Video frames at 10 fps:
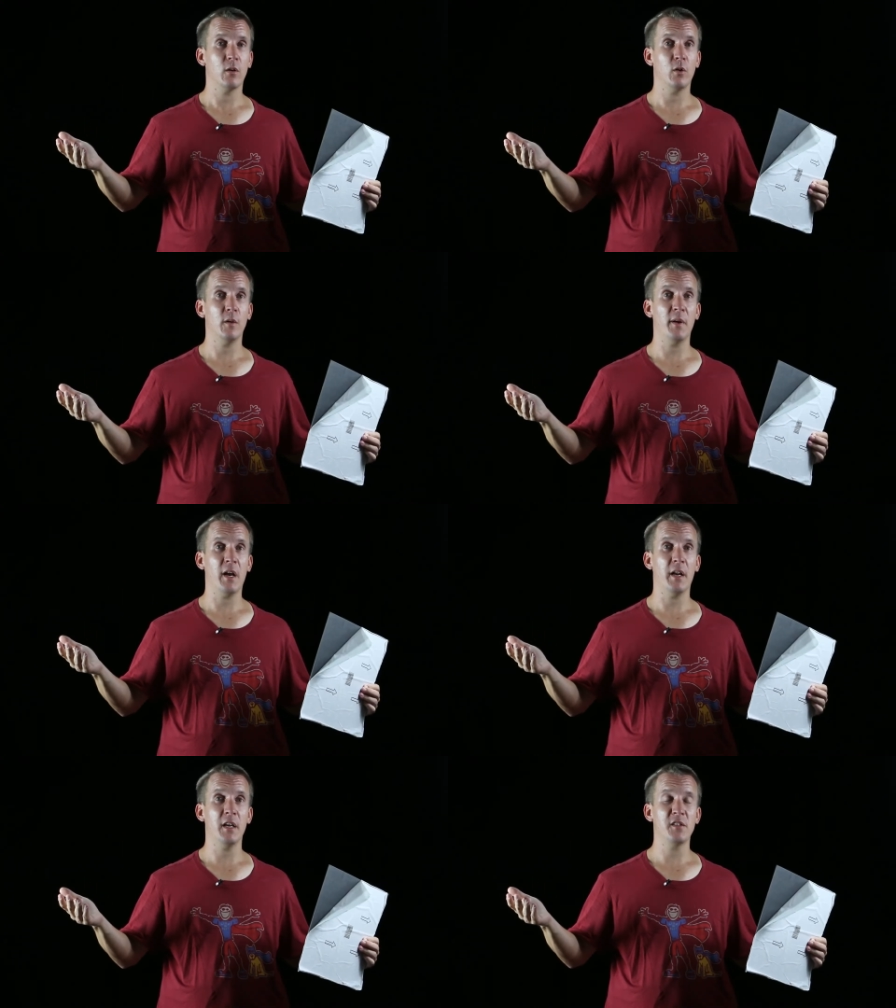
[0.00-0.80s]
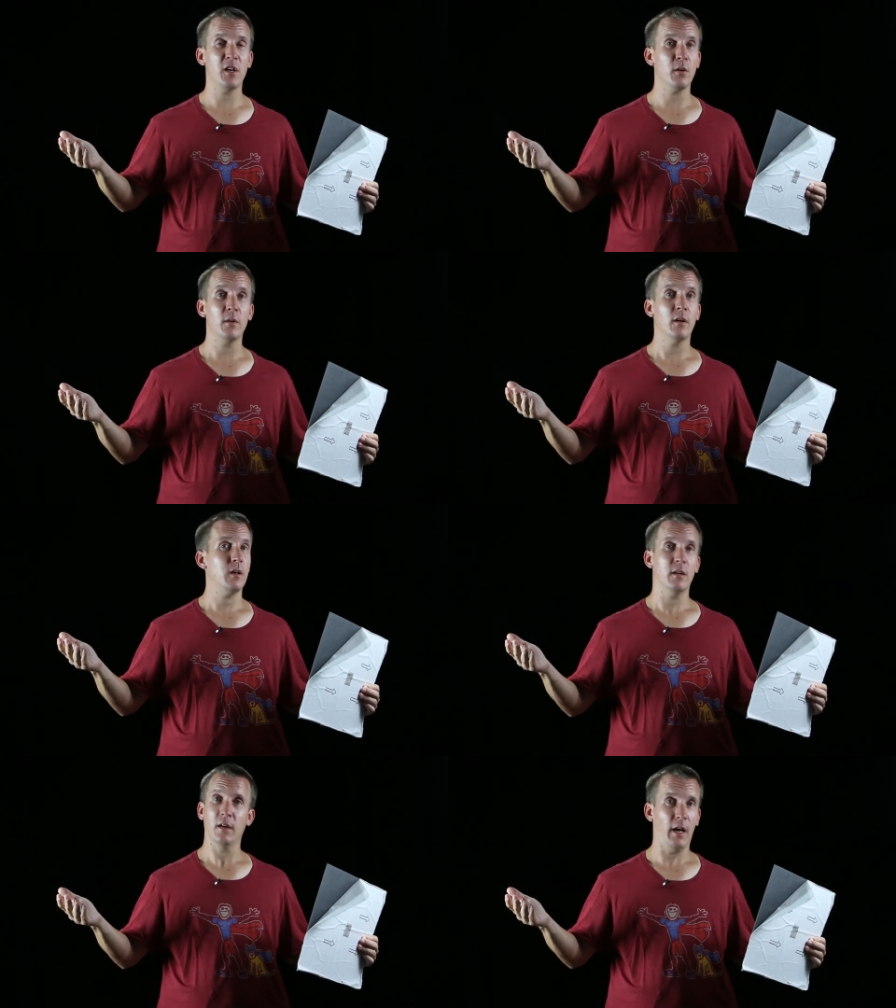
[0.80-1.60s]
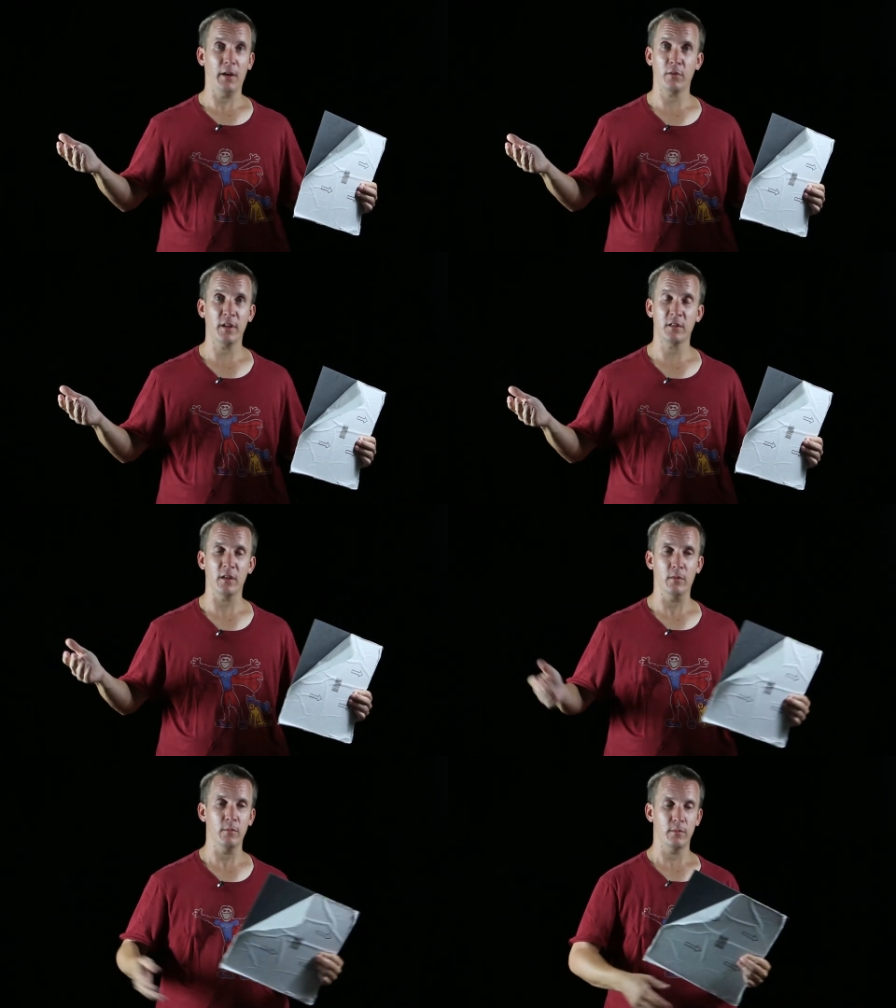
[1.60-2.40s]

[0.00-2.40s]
Could it be any easier? I don't think so.